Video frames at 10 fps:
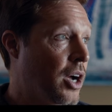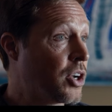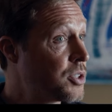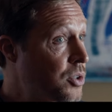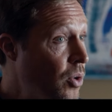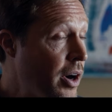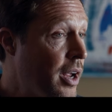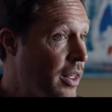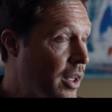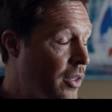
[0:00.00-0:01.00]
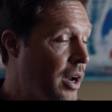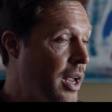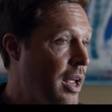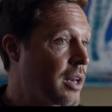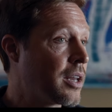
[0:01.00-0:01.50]
A good story, on the other
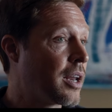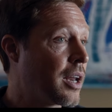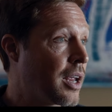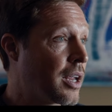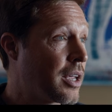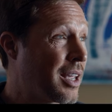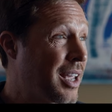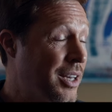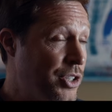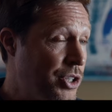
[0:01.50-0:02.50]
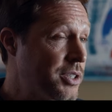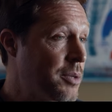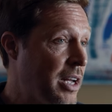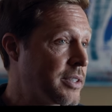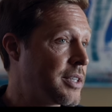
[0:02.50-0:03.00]
hand, can just
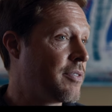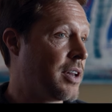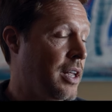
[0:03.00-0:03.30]
about save